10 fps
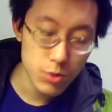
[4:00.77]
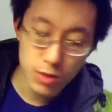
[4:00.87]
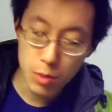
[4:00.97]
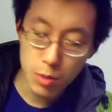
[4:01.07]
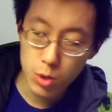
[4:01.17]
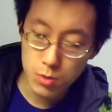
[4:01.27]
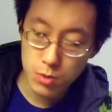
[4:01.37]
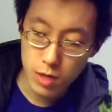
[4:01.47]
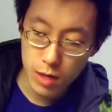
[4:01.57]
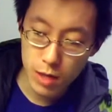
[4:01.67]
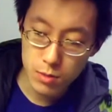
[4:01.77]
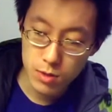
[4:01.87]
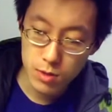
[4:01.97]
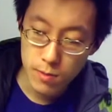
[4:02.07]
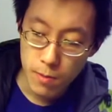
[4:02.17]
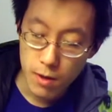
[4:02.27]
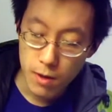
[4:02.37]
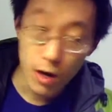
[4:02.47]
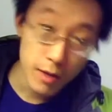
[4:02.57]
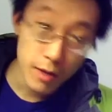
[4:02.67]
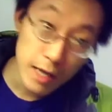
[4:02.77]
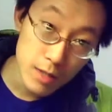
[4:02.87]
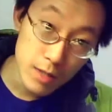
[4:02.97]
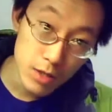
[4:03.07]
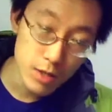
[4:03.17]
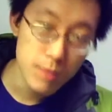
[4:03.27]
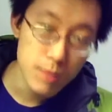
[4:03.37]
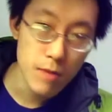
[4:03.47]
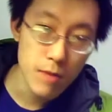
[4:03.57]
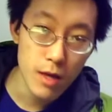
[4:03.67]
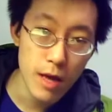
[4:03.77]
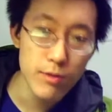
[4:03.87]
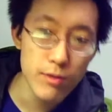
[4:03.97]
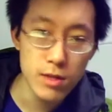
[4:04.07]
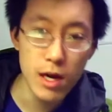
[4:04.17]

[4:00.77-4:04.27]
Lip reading: using it multiple times on that section, and every